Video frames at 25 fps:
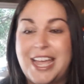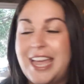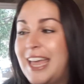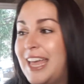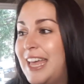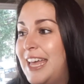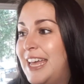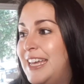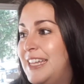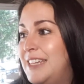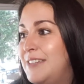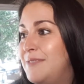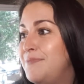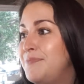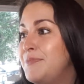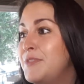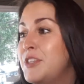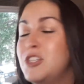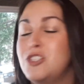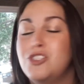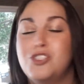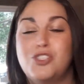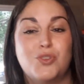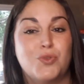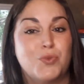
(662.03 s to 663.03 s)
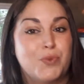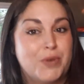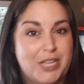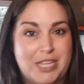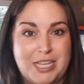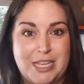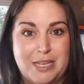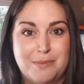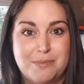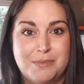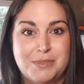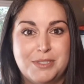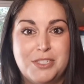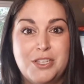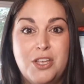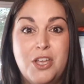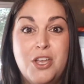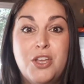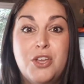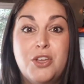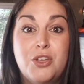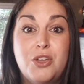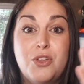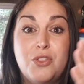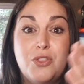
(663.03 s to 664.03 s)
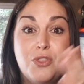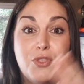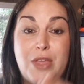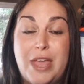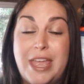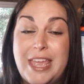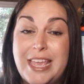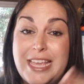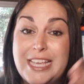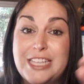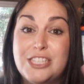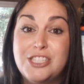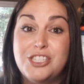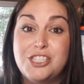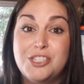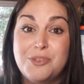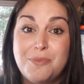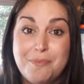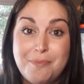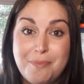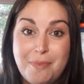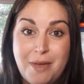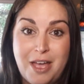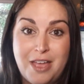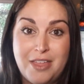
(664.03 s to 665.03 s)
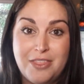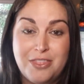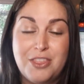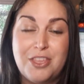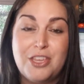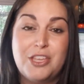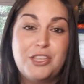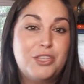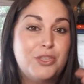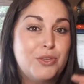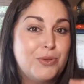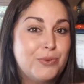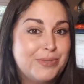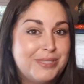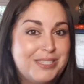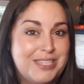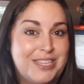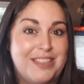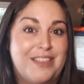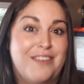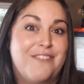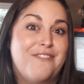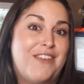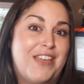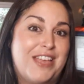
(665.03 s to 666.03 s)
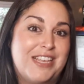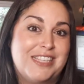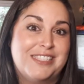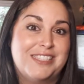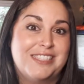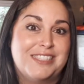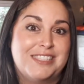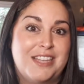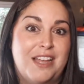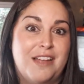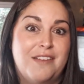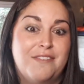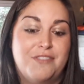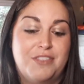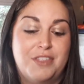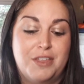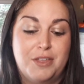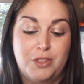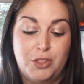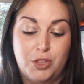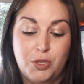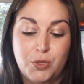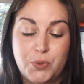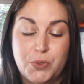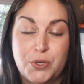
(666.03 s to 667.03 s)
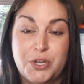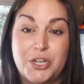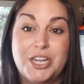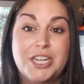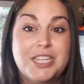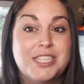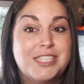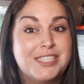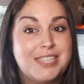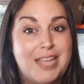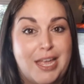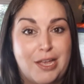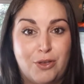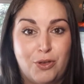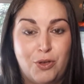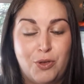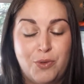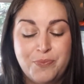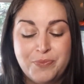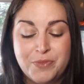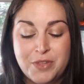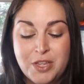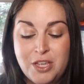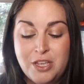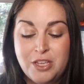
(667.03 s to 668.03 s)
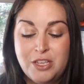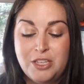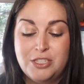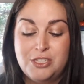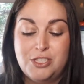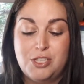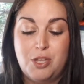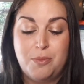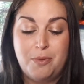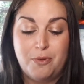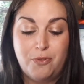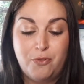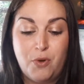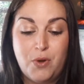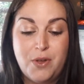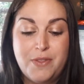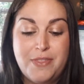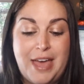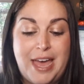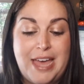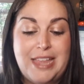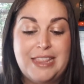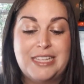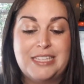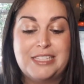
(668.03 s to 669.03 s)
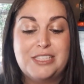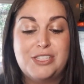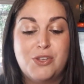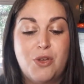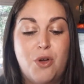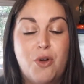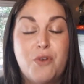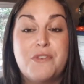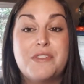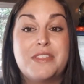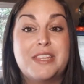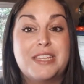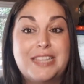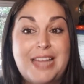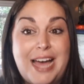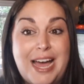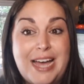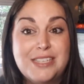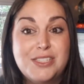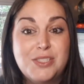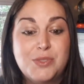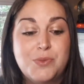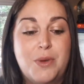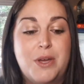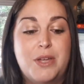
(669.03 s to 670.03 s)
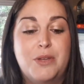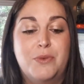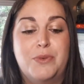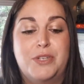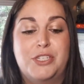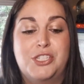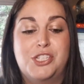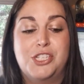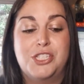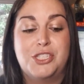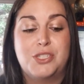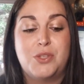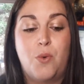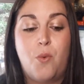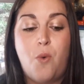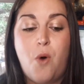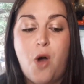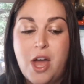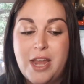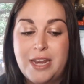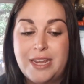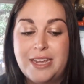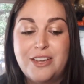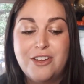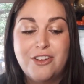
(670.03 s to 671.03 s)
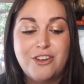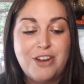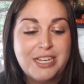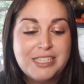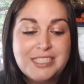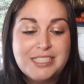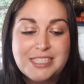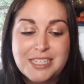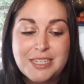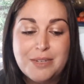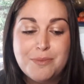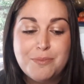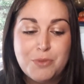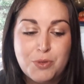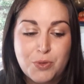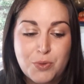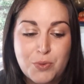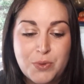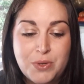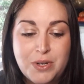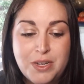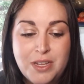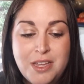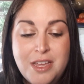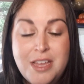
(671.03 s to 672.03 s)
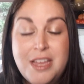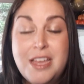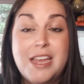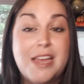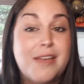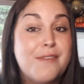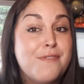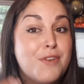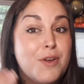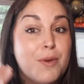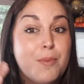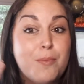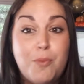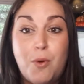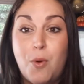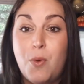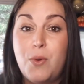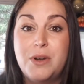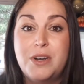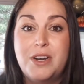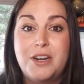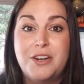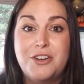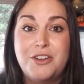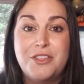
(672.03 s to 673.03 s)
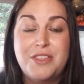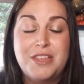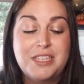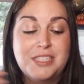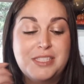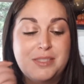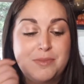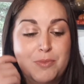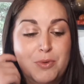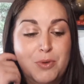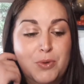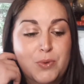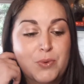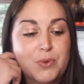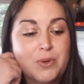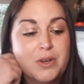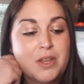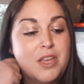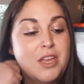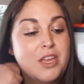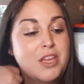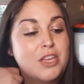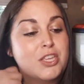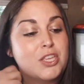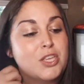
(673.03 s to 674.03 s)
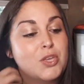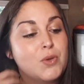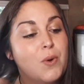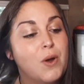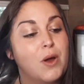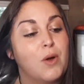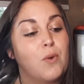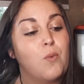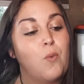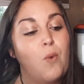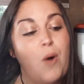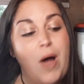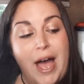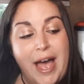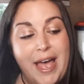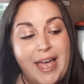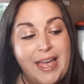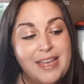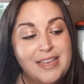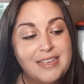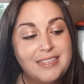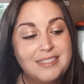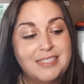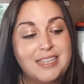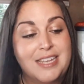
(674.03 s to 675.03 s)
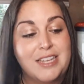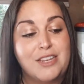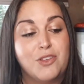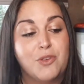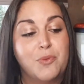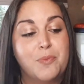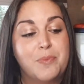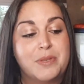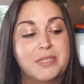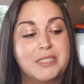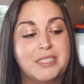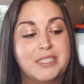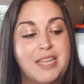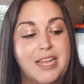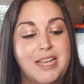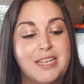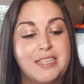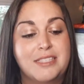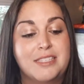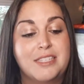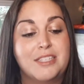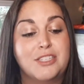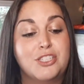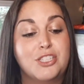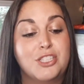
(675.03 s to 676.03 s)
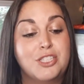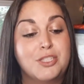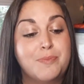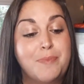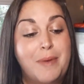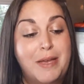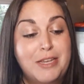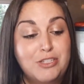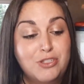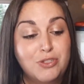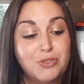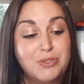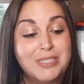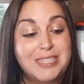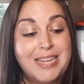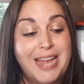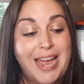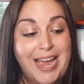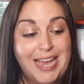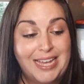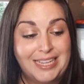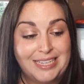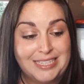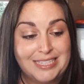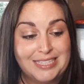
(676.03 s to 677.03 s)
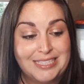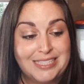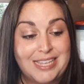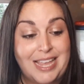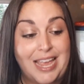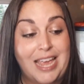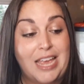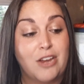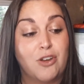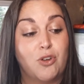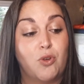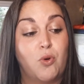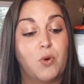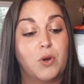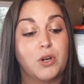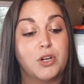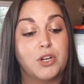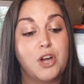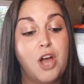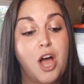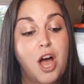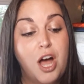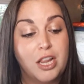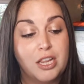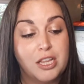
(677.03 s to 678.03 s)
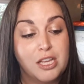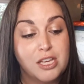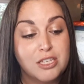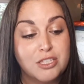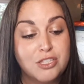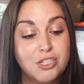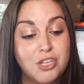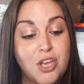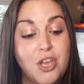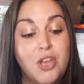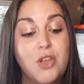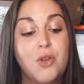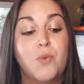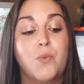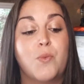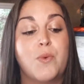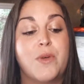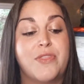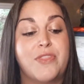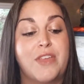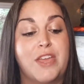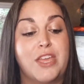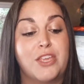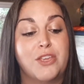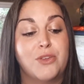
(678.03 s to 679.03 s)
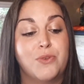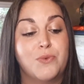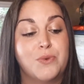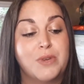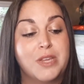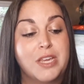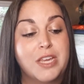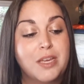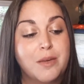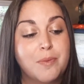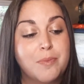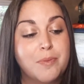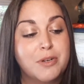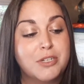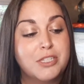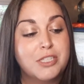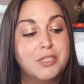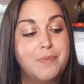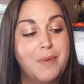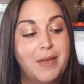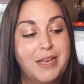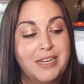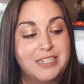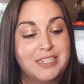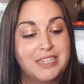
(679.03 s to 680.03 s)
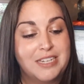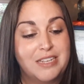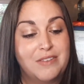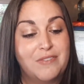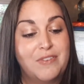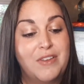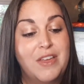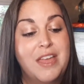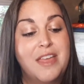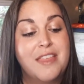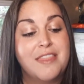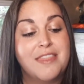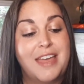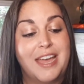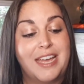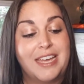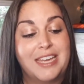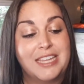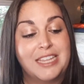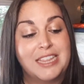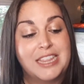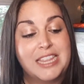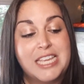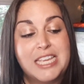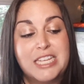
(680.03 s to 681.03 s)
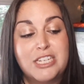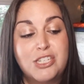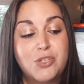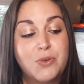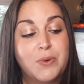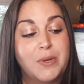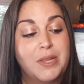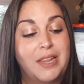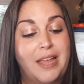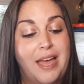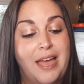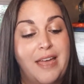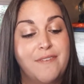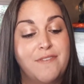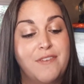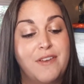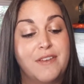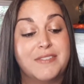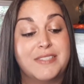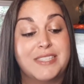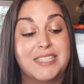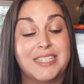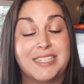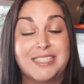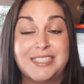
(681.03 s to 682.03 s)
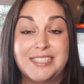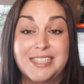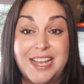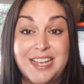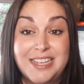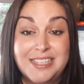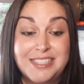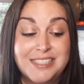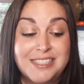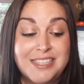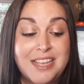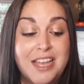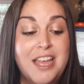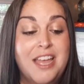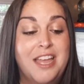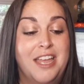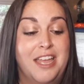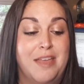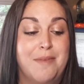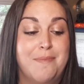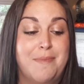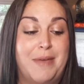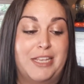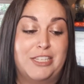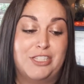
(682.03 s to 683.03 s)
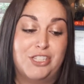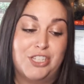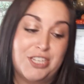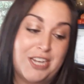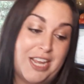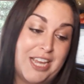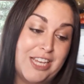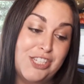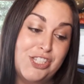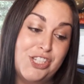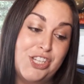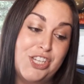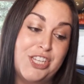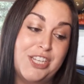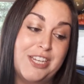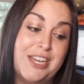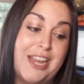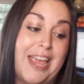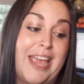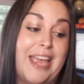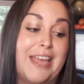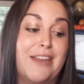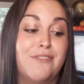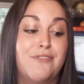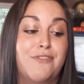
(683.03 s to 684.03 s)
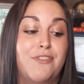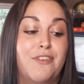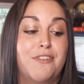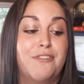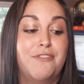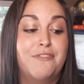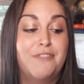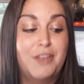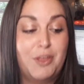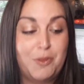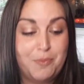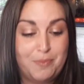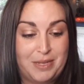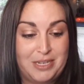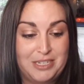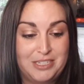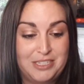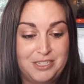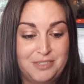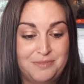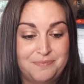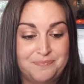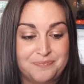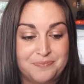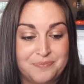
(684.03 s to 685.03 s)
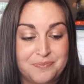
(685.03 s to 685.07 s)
and dreams each month using the phases of the lunar cycle. So before that, let's go over the last one, which is the waning crescent moon. If you're born under this moon, you are wise and you possess special talents and or knowledge with a unique perspective that can lead to a life of success, imagination, and fulfillment.